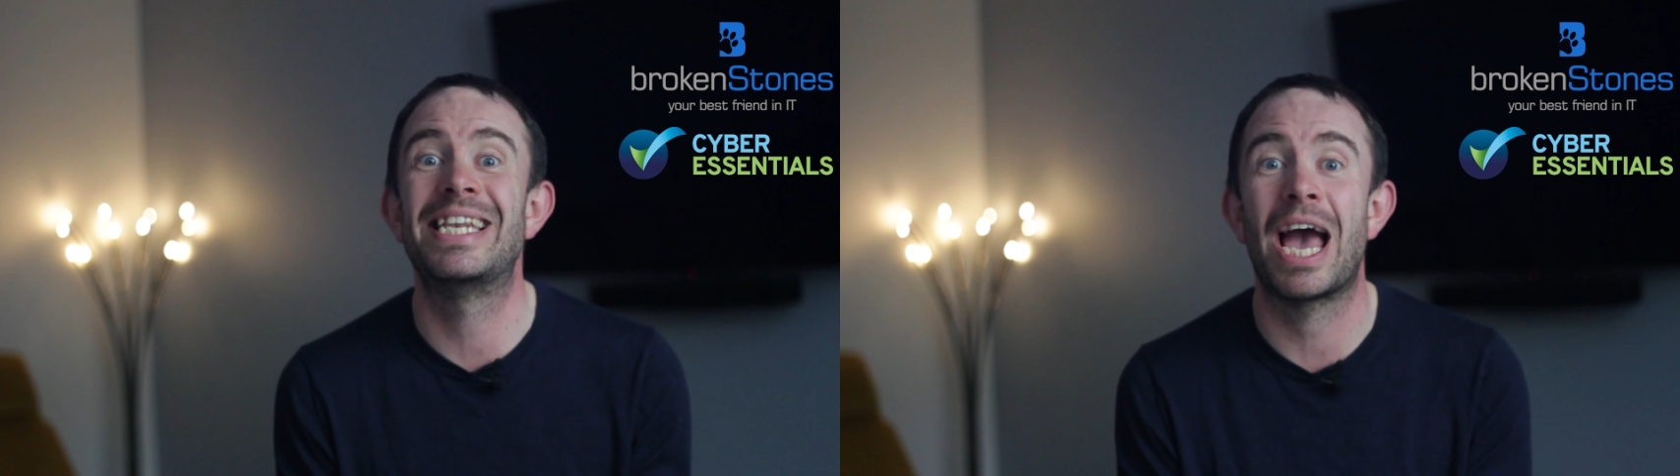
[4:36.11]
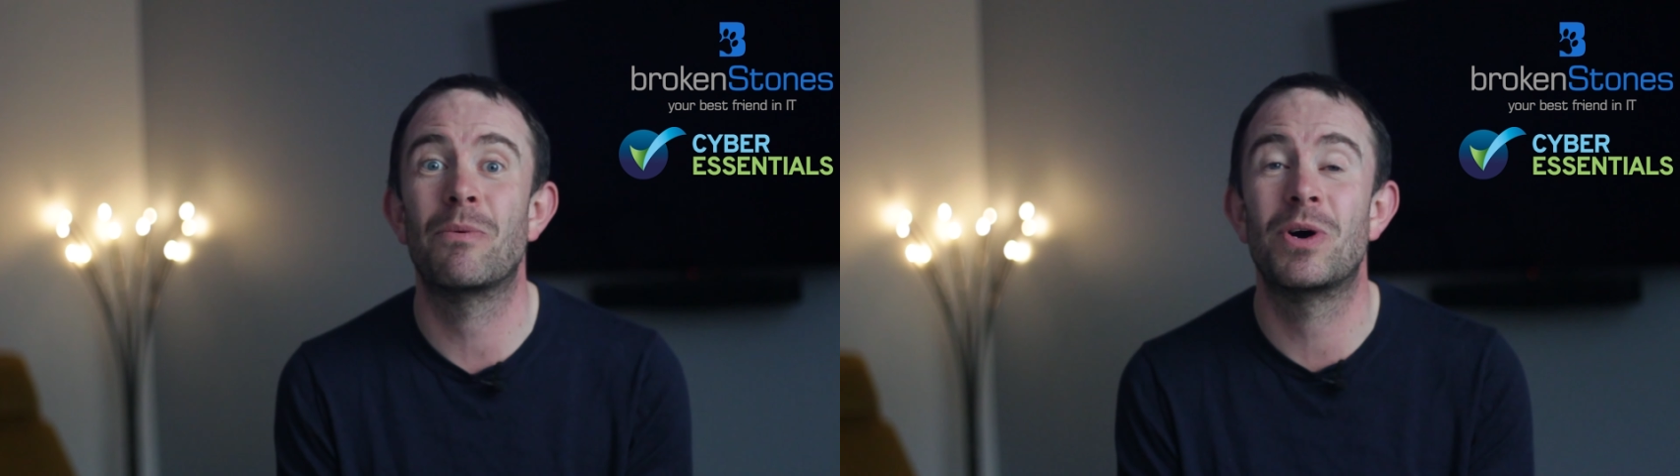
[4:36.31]

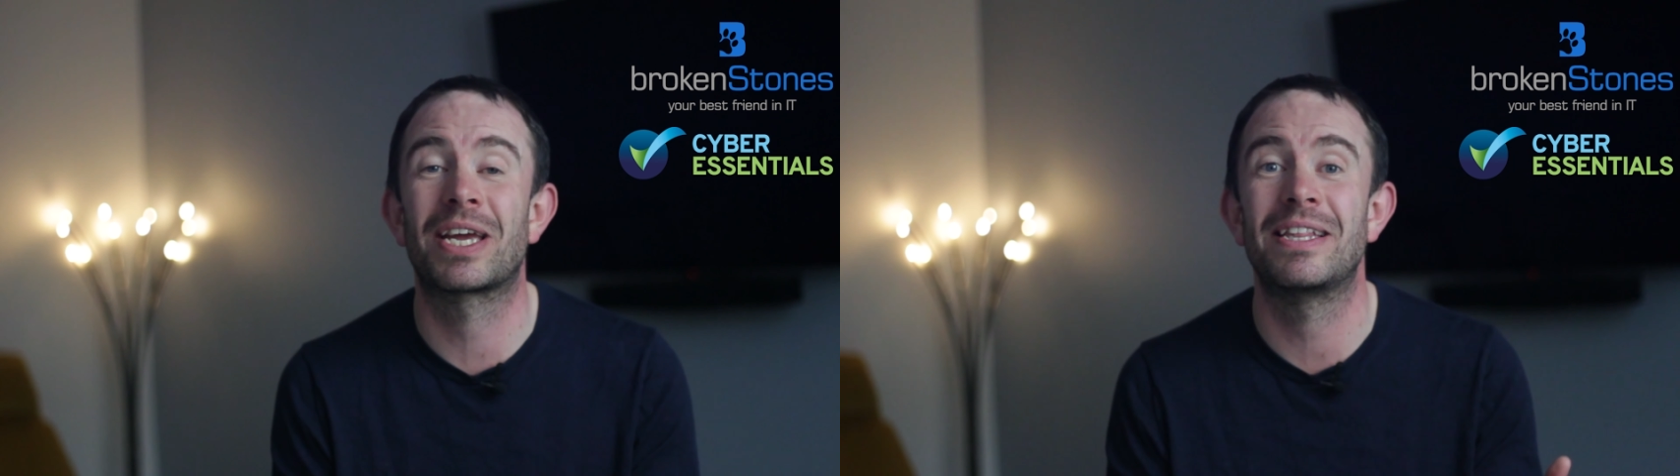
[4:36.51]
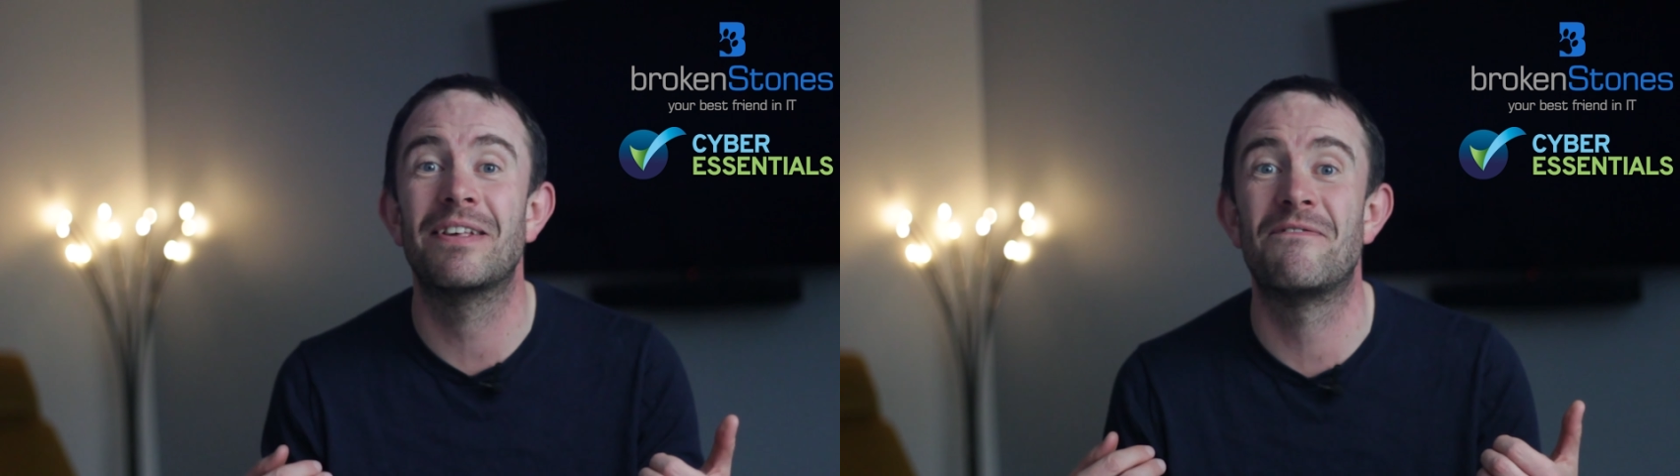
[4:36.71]

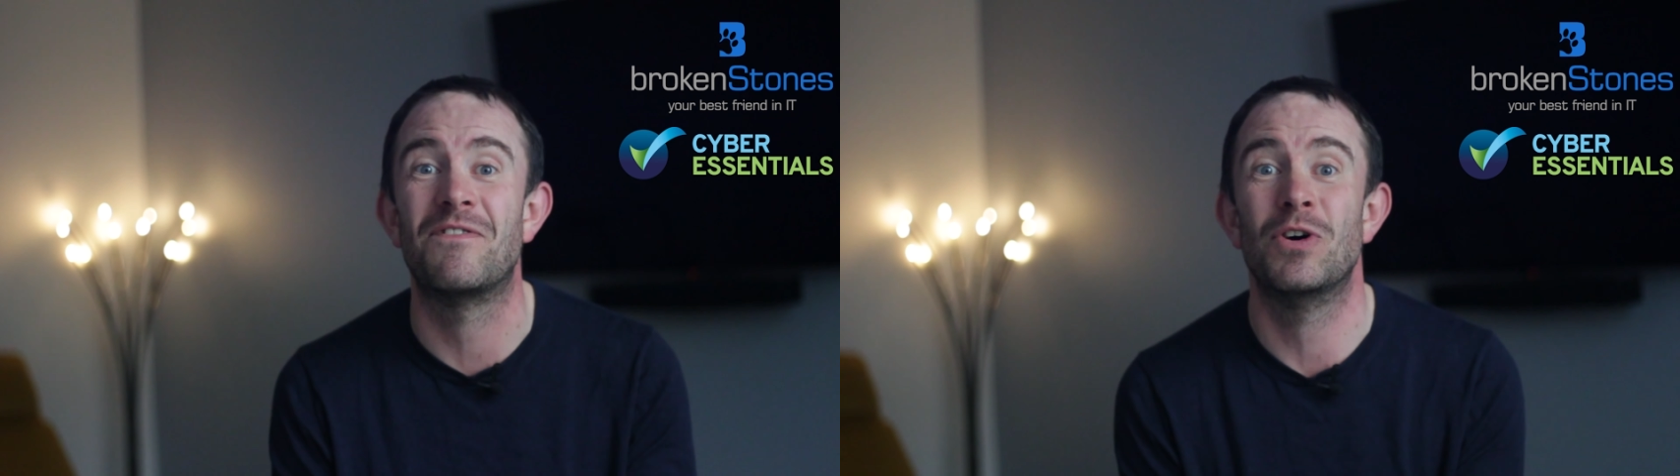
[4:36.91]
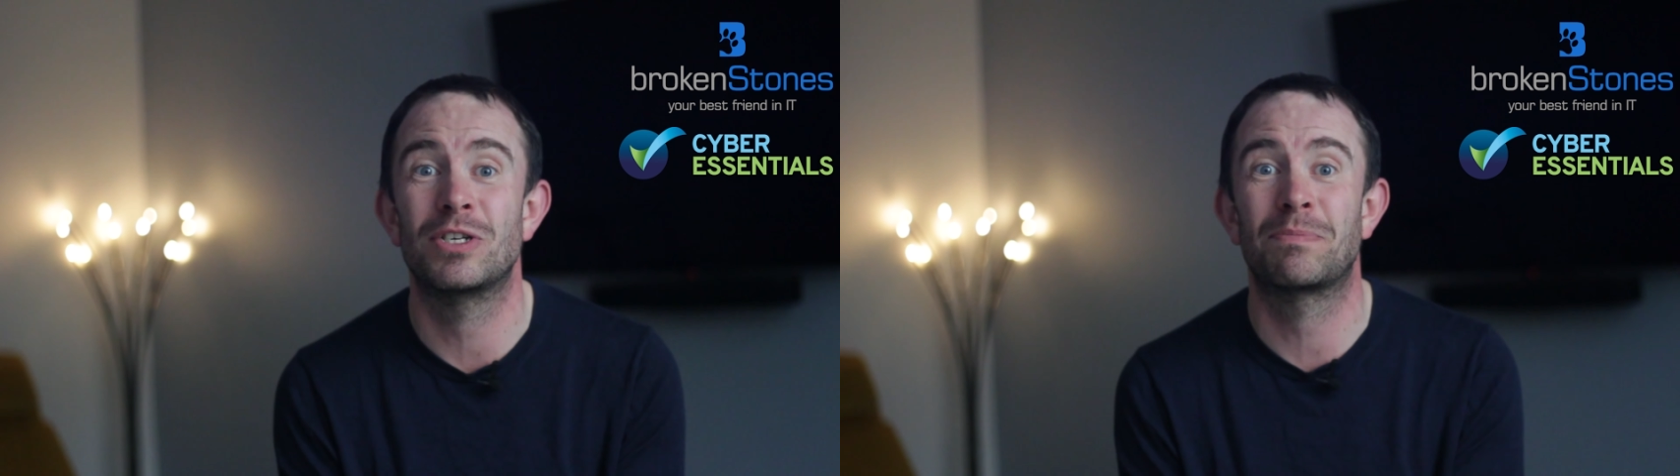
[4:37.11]
network in the
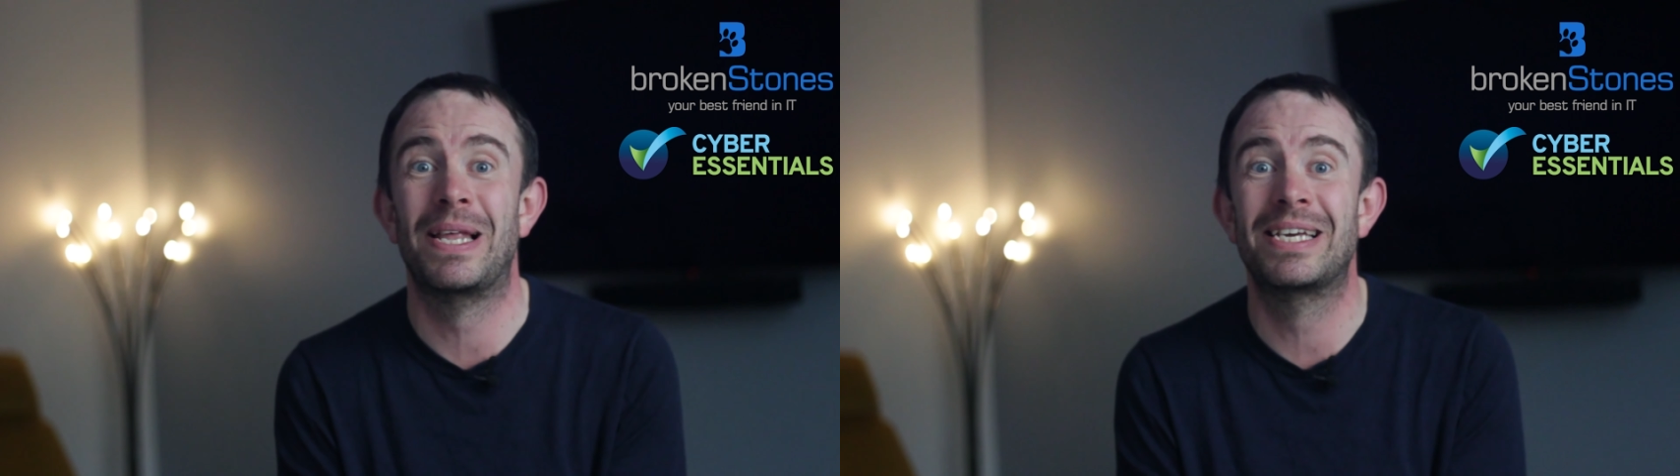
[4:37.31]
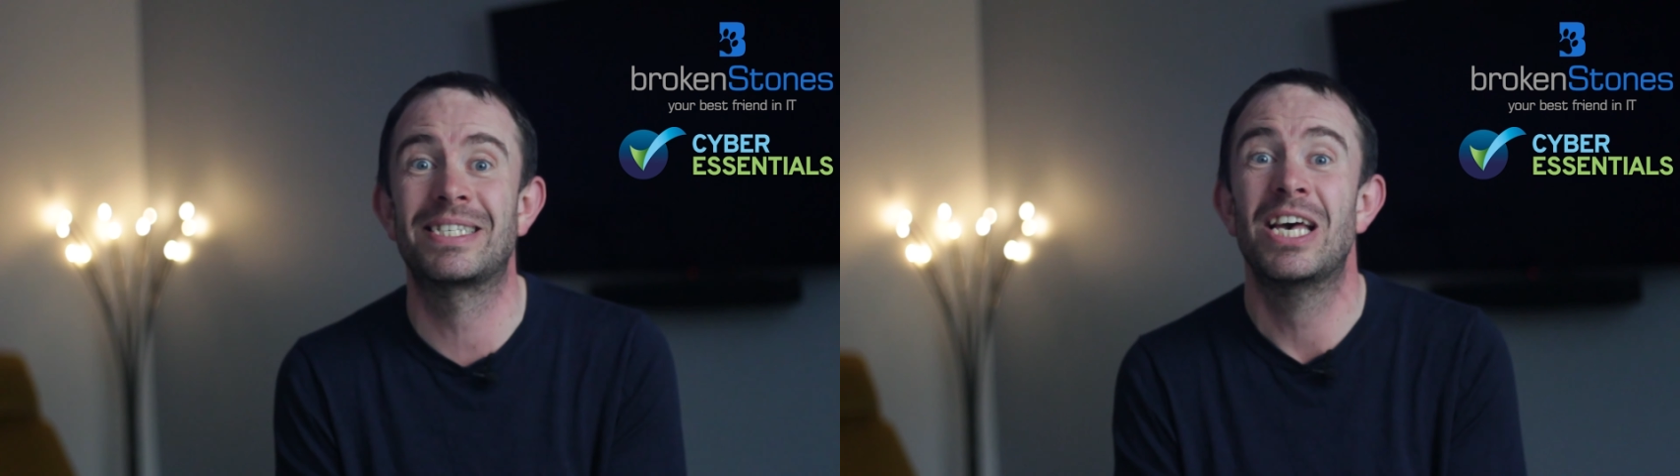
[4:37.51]
first
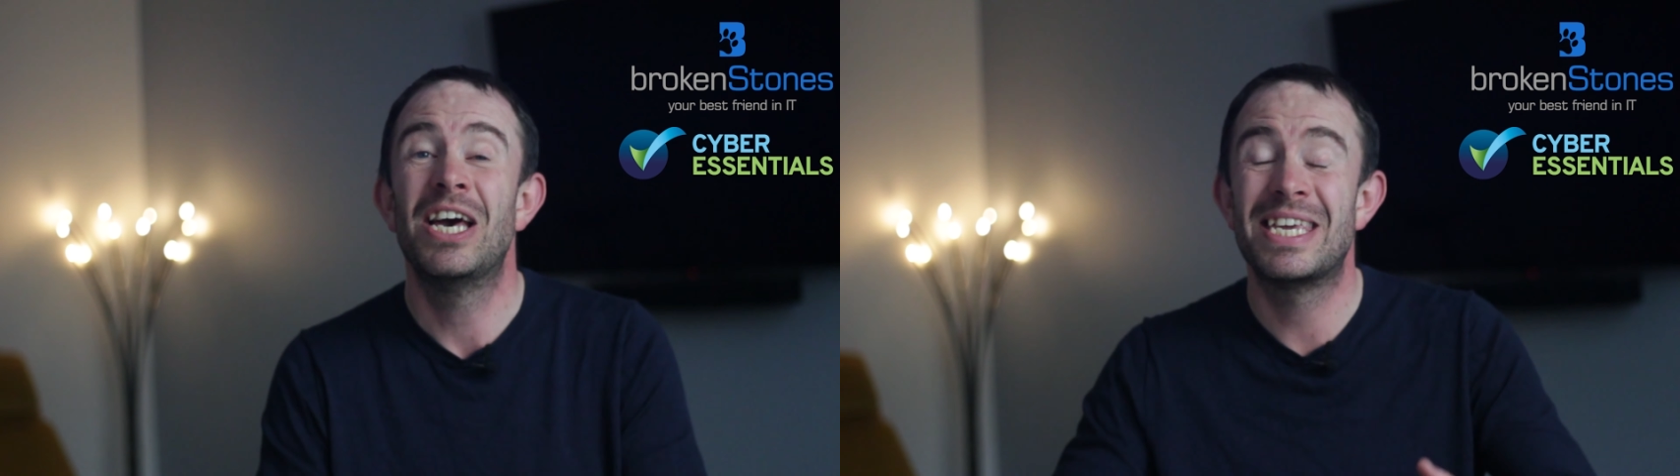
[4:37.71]
place.